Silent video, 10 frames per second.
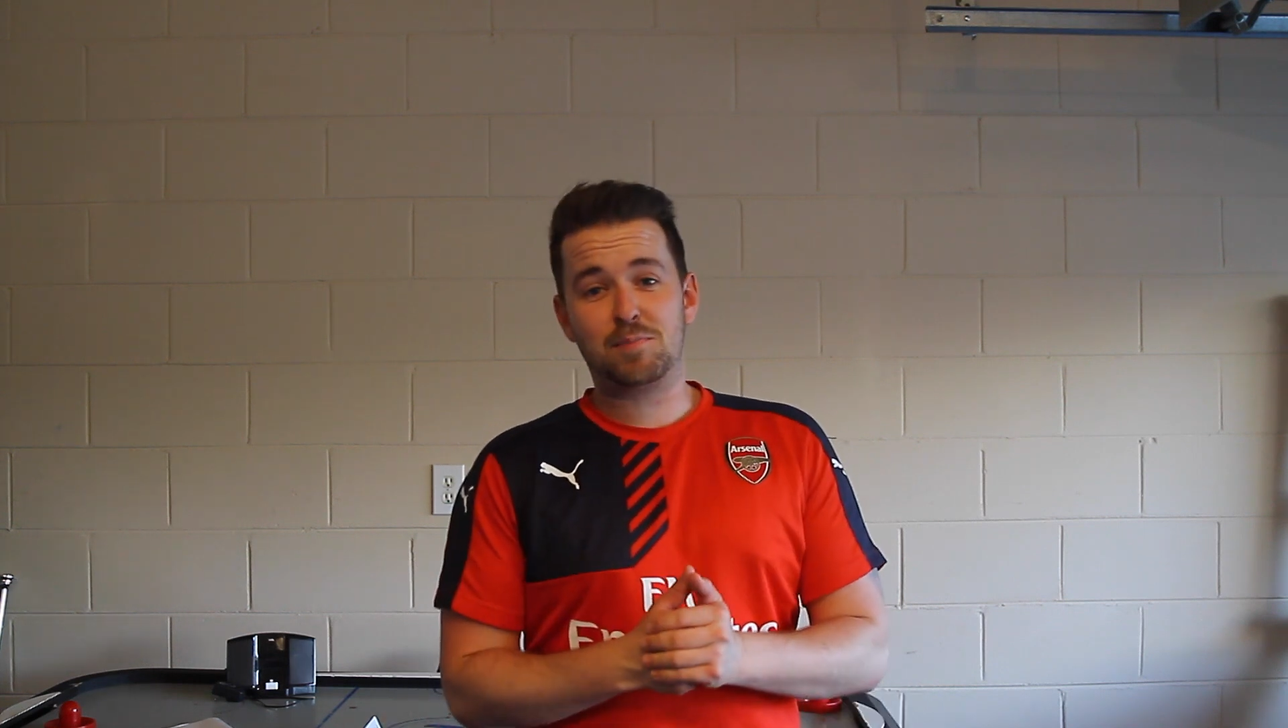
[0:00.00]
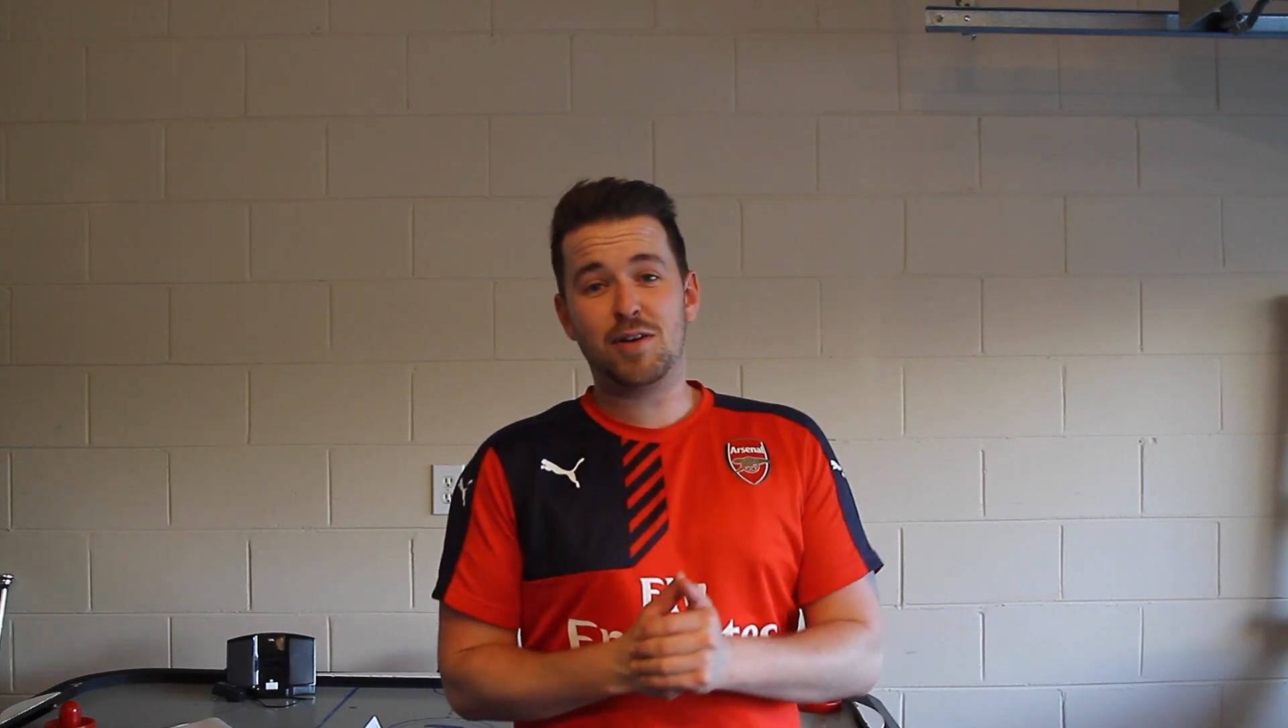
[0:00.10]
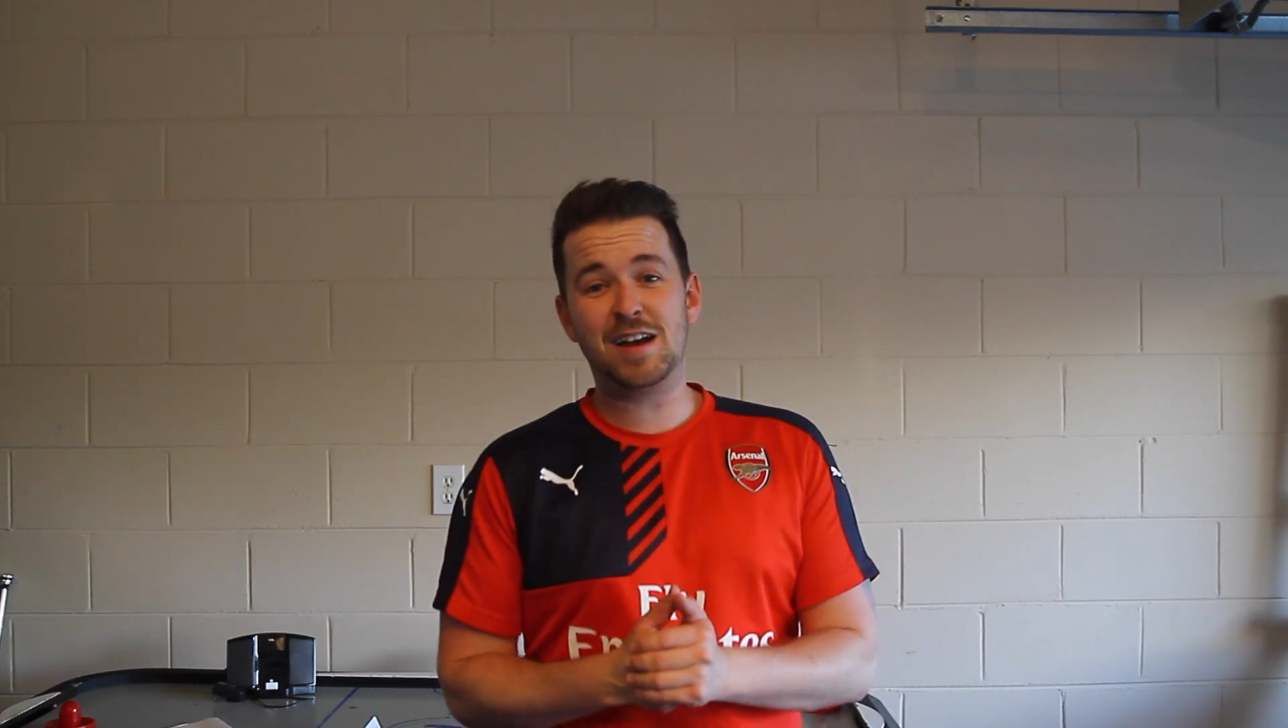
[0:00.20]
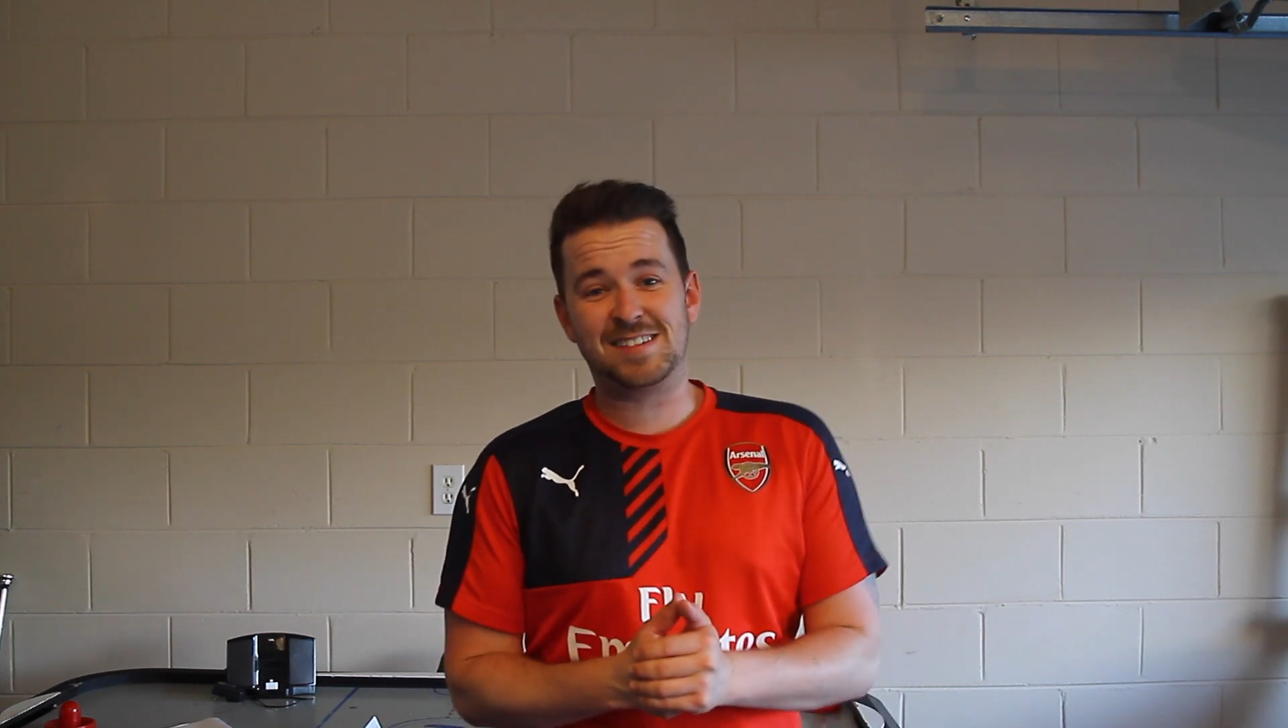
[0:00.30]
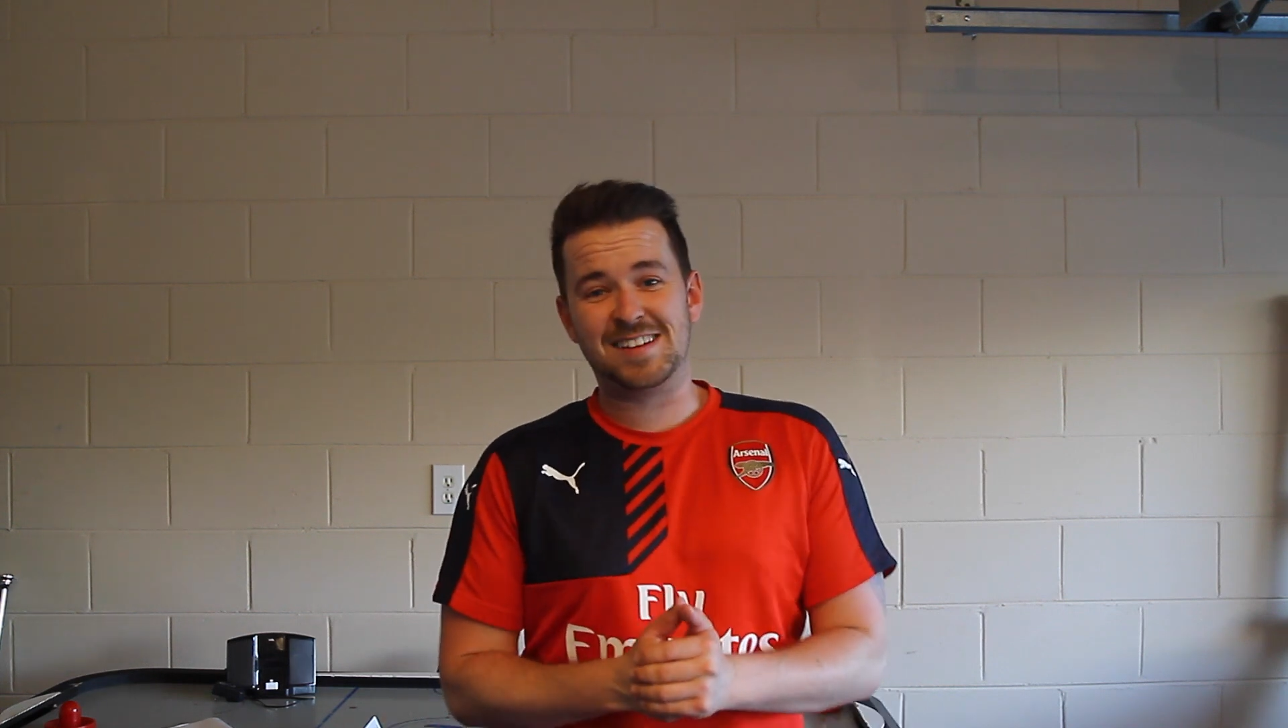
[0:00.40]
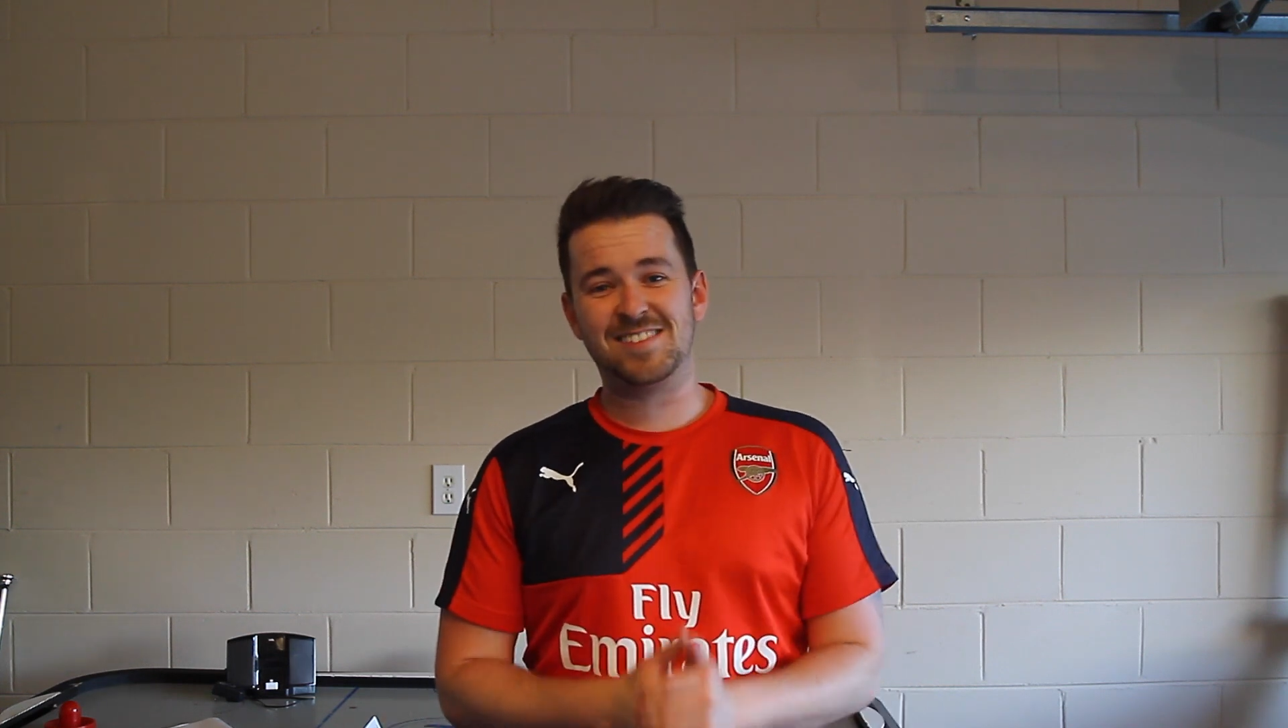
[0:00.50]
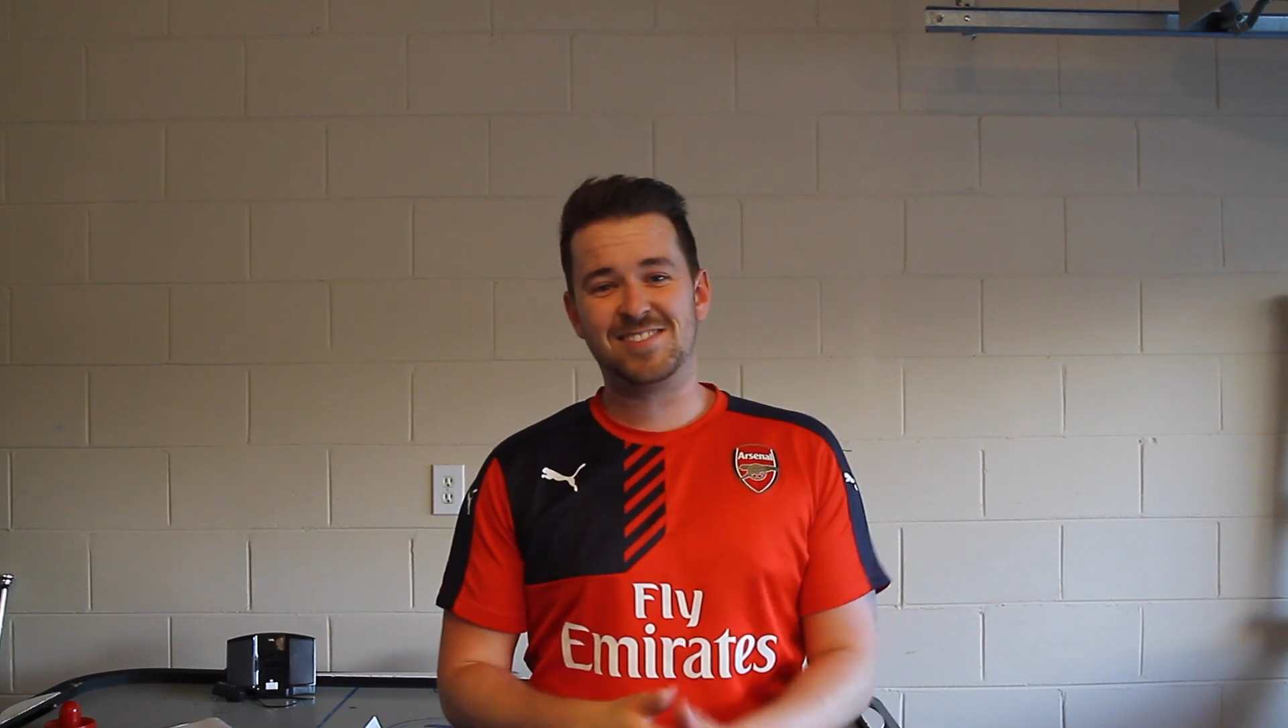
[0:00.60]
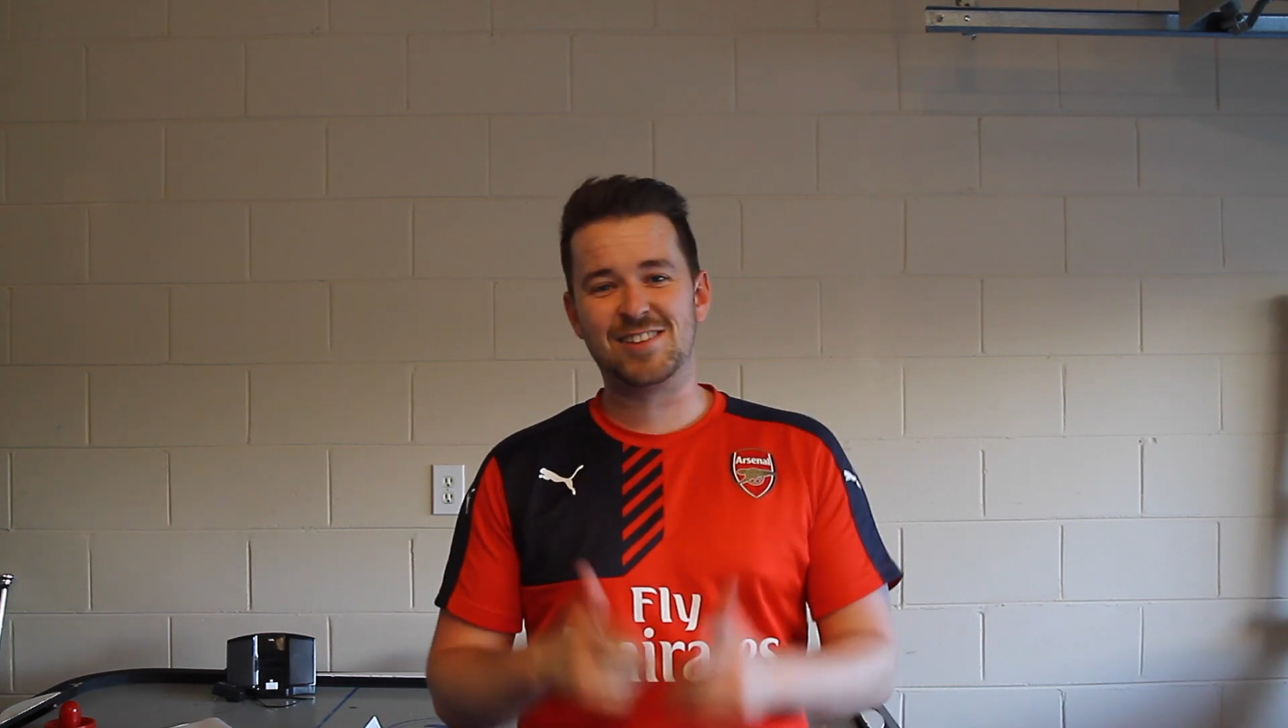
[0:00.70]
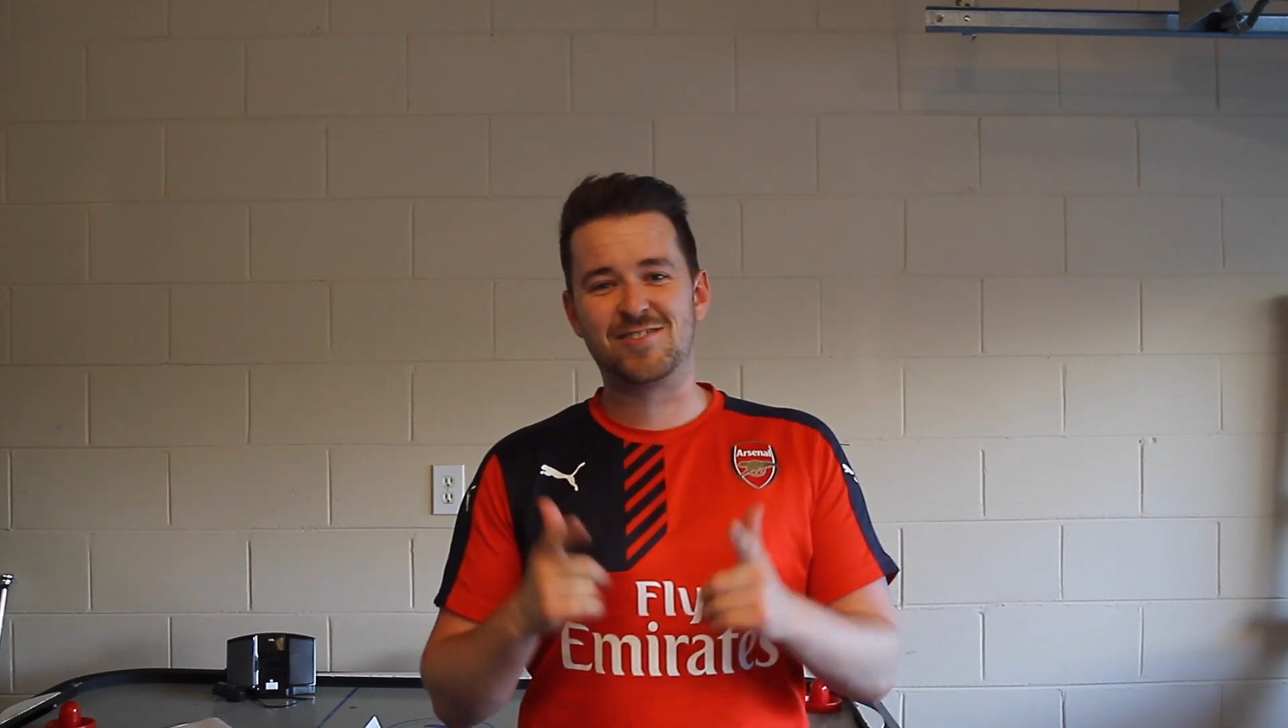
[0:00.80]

present for the